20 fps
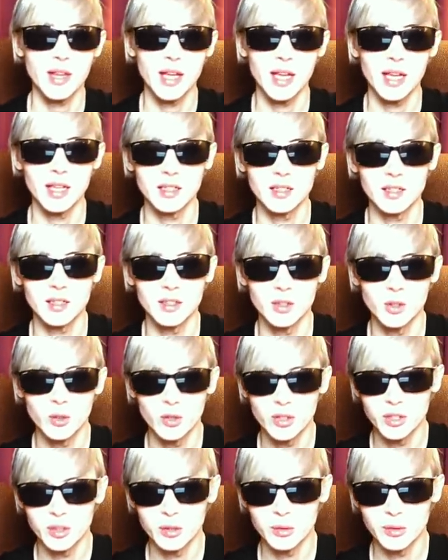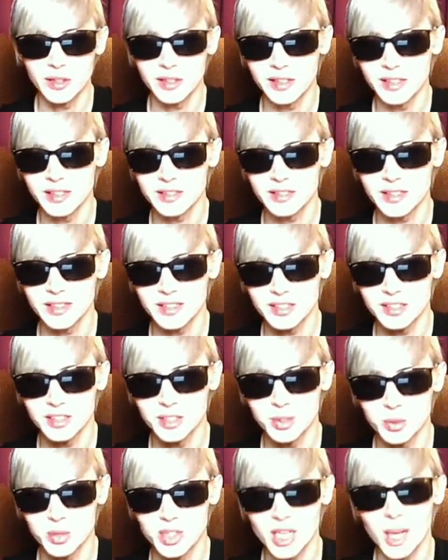that YOHIO released his
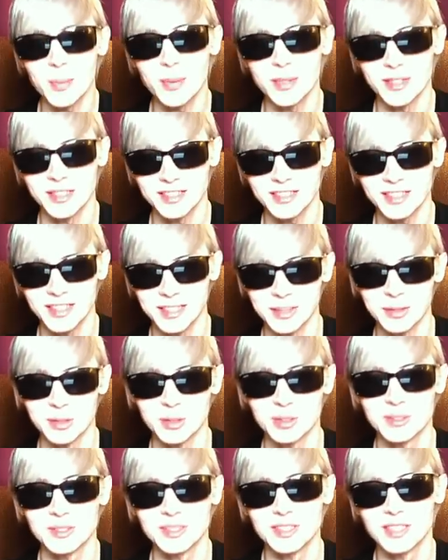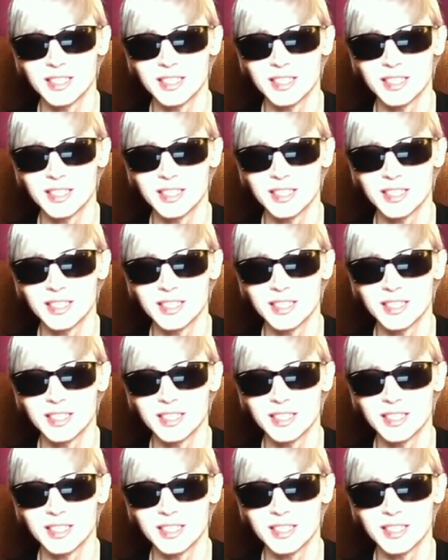new Japanese single.